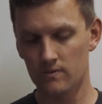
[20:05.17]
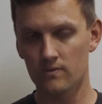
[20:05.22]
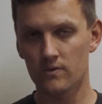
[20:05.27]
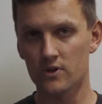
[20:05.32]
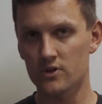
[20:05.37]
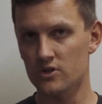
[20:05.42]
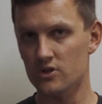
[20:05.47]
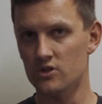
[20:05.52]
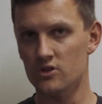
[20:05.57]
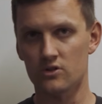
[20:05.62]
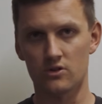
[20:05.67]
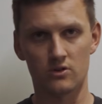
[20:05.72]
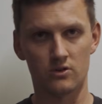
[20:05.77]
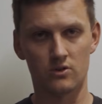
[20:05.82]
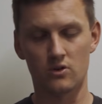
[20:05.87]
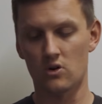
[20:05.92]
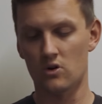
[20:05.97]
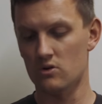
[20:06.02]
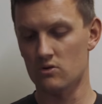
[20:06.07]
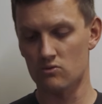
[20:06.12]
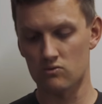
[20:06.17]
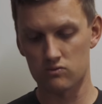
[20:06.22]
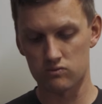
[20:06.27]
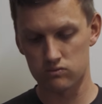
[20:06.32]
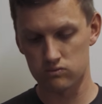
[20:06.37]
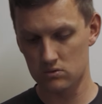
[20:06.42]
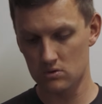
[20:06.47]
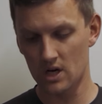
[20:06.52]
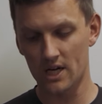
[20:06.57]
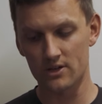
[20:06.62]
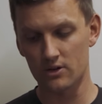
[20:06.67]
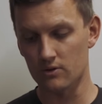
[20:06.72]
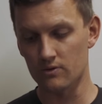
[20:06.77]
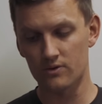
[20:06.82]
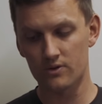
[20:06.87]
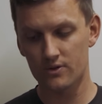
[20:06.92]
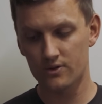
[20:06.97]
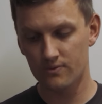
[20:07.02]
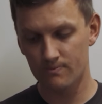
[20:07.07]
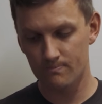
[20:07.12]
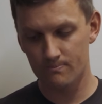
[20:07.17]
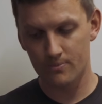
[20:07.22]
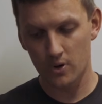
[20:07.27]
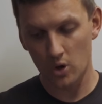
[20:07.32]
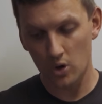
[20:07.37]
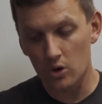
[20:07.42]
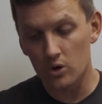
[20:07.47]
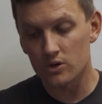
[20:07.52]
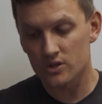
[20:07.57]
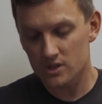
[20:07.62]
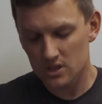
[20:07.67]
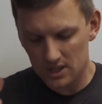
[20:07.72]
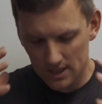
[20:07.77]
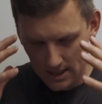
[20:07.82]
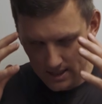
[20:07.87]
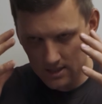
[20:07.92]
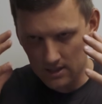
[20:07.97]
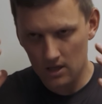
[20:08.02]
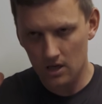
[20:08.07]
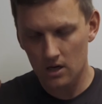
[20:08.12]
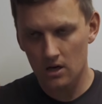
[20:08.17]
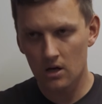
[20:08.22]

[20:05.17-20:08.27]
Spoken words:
this is not a, I personally